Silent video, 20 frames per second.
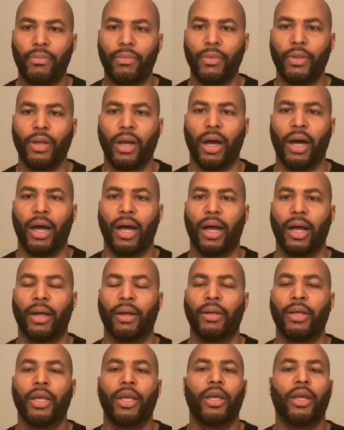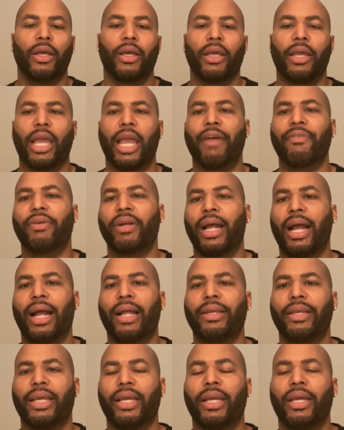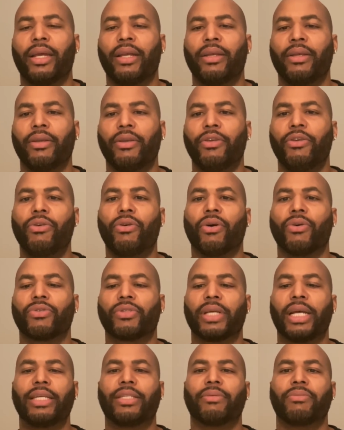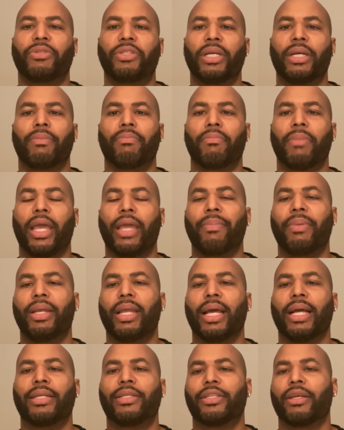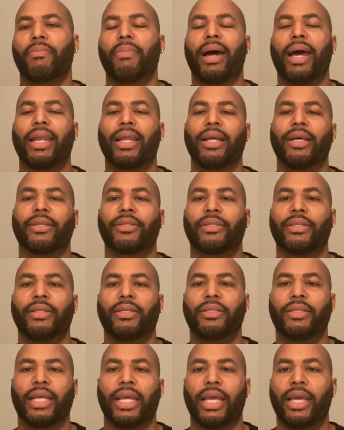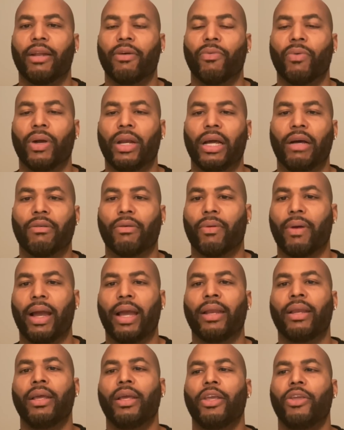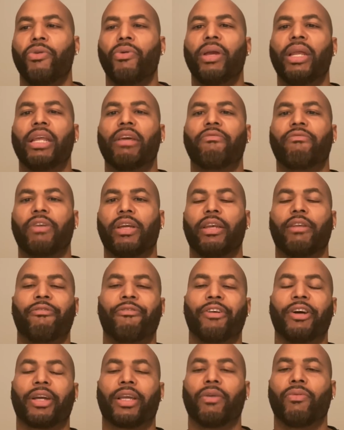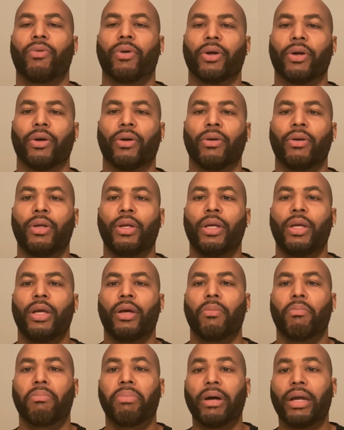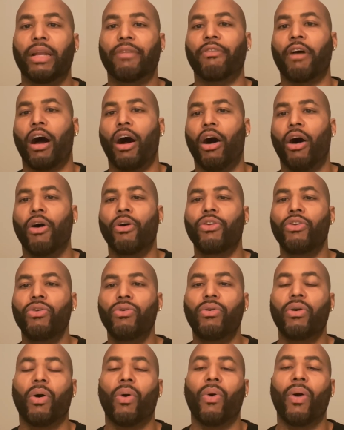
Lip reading: every now and then you gonna say some shit maybe that somebody else done said or whatever, right? You ain't invent the fucking world. But if all you gonna